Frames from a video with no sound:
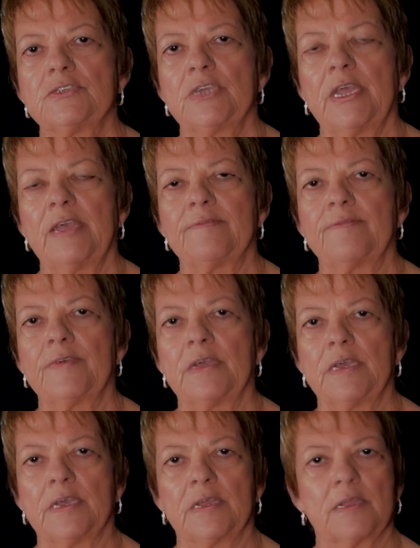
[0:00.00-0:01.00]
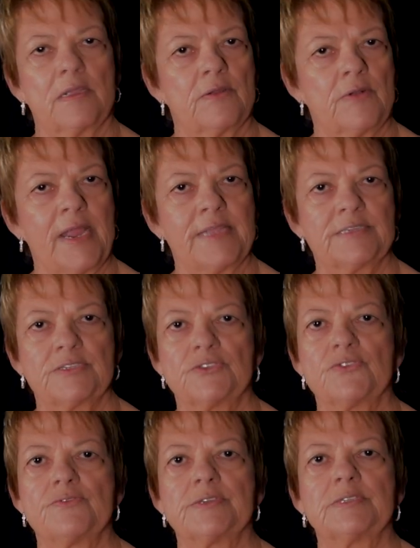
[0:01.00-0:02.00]
to have grace
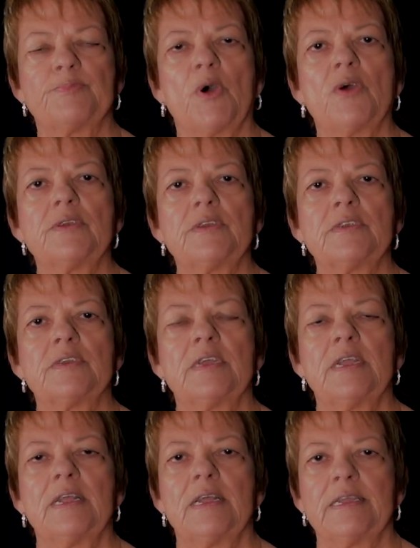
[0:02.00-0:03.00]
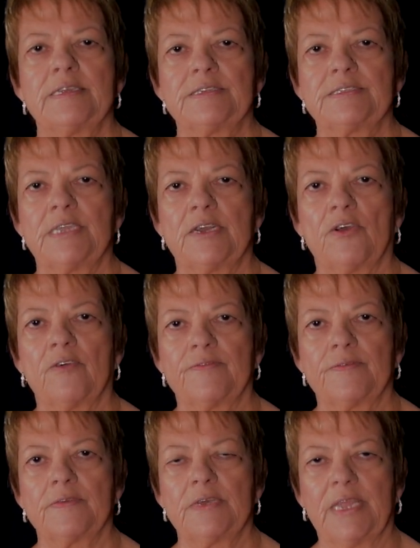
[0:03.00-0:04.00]
to respond instead
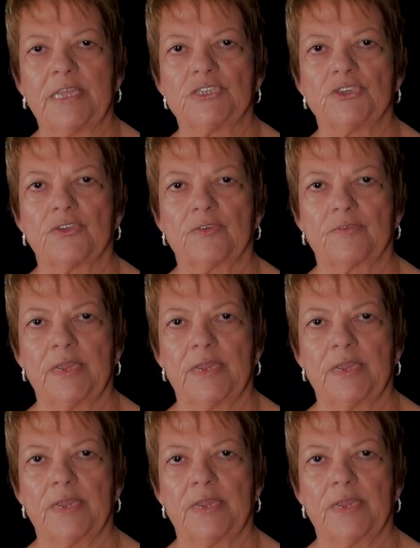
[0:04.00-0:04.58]
of knee-jerk